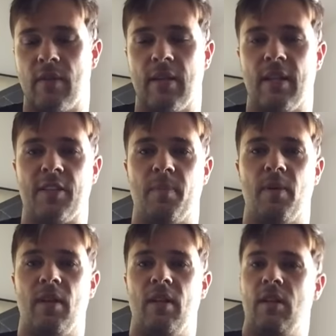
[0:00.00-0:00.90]
around Les
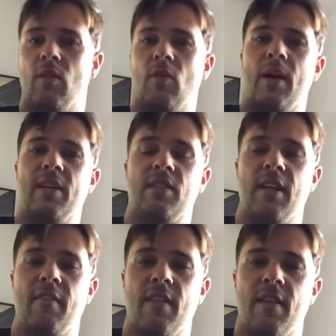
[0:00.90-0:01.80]
Paul uh, look wise and
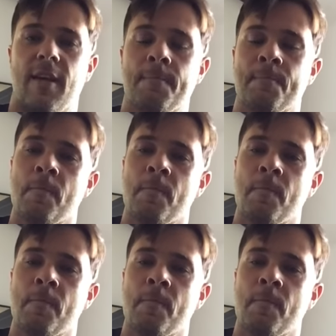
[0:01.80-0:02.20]
everything.